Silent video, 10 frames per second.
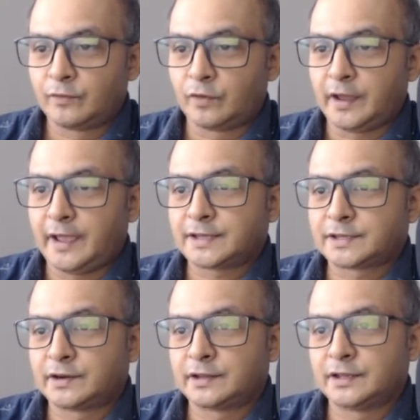For
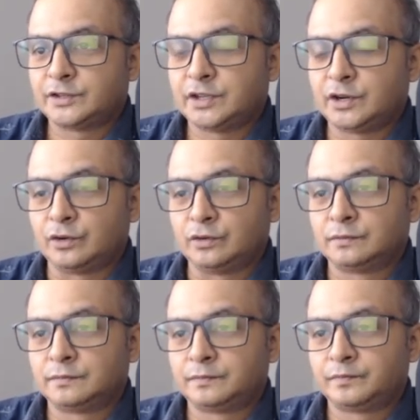x greater than 0,
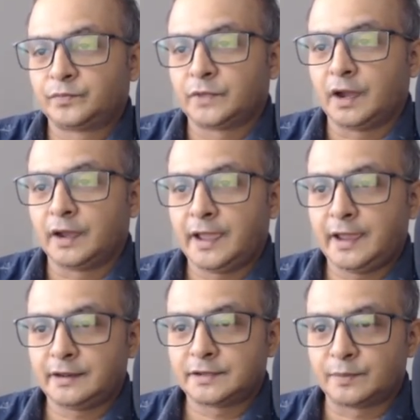
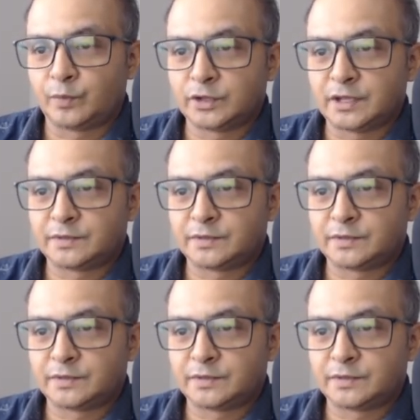again, suppose I'm